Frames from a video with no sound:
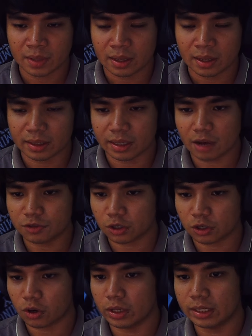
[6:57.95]
Then after
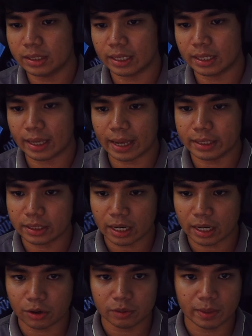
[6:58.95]
calling the edit
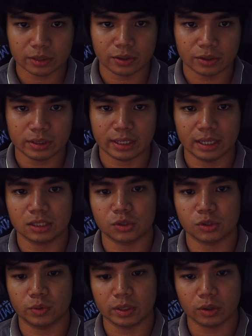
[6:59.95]
record method in
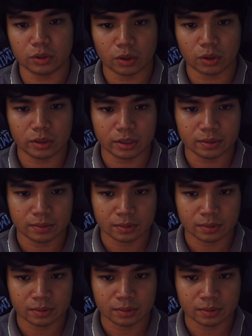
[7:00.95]
student controller,